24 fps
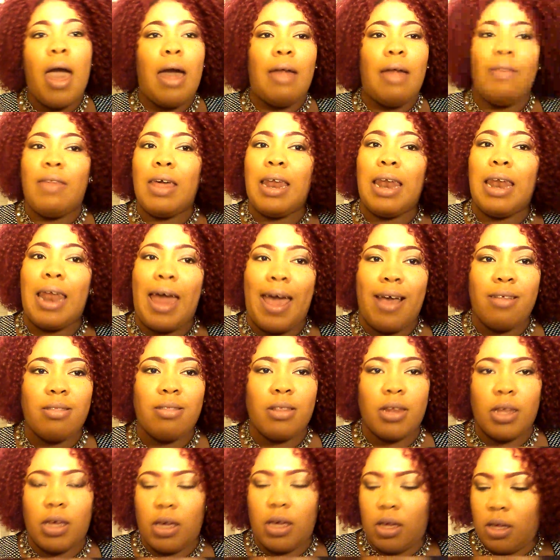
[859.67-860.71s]
And then
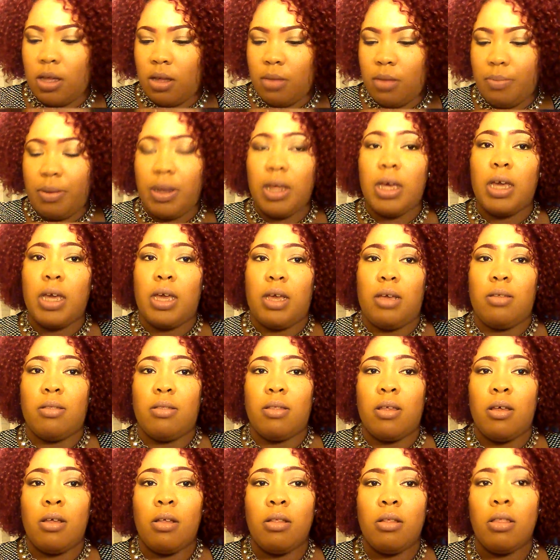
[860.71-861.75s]
lastly,
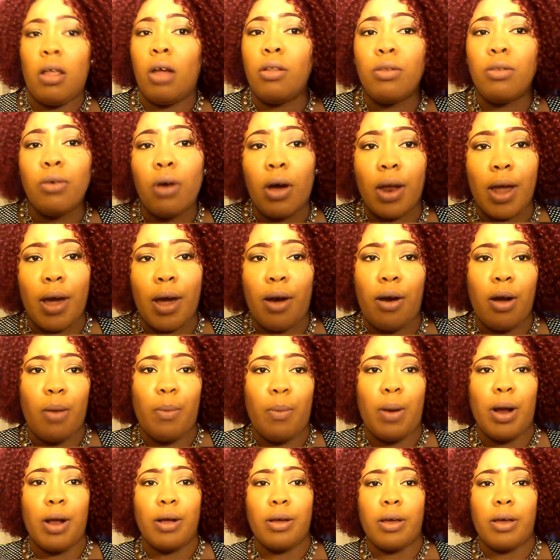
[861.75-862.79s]
please, don't do all that
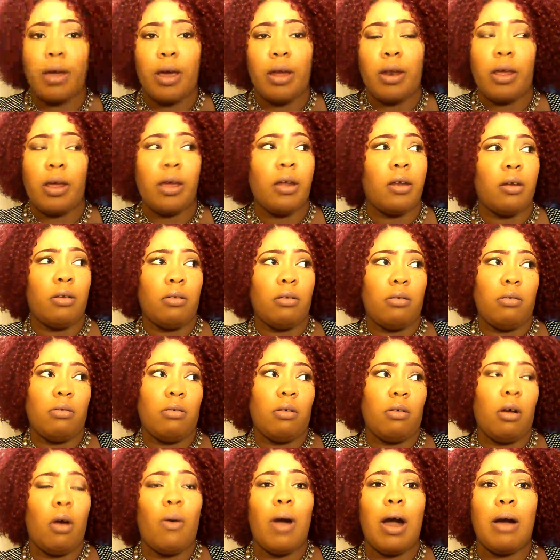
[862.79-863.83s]
hard work and then
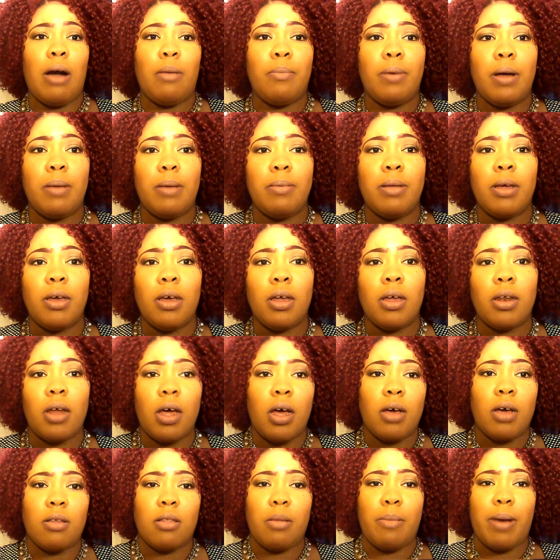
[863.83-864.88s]
go out in public and
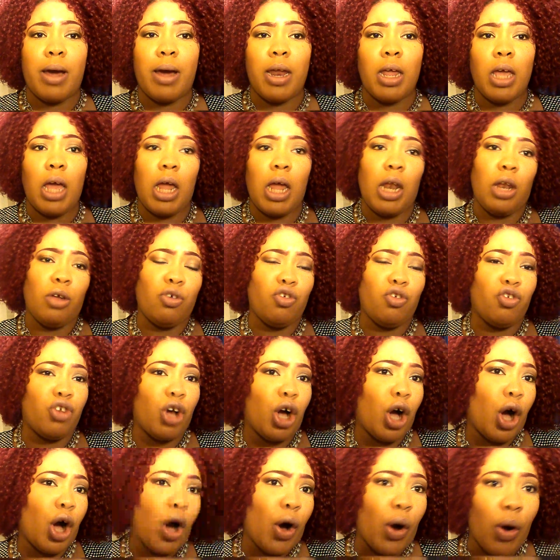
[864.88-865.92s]
hug somebody and lose
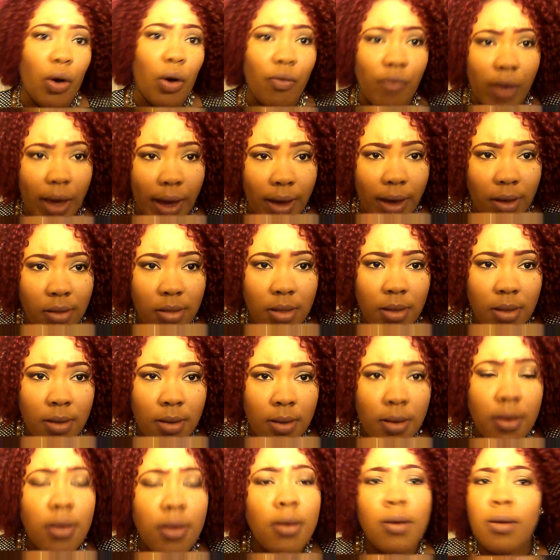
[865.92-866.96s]
your whole face.
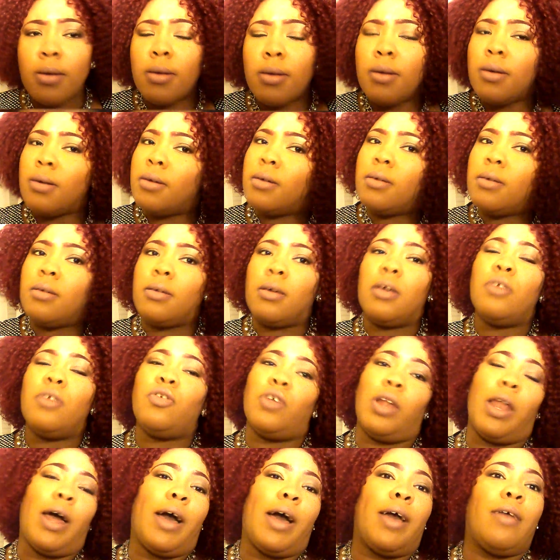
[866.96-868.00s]
Get
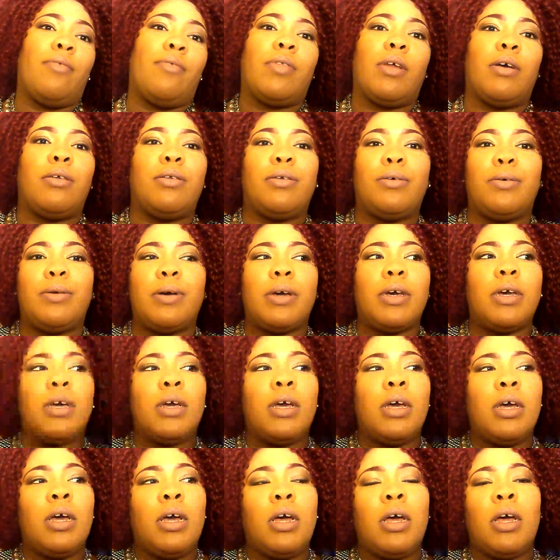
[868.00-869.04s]
your life. Don't do it.
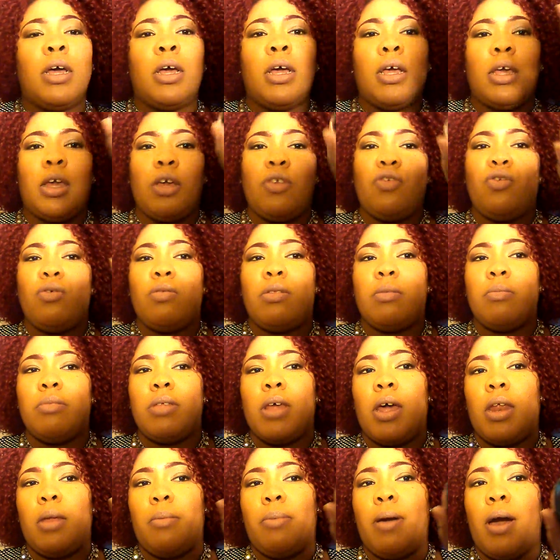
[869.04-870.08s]
Get you some
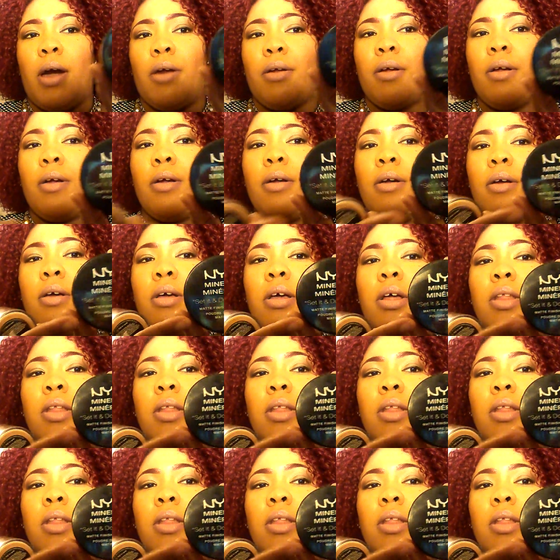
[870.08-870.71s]
setting powder.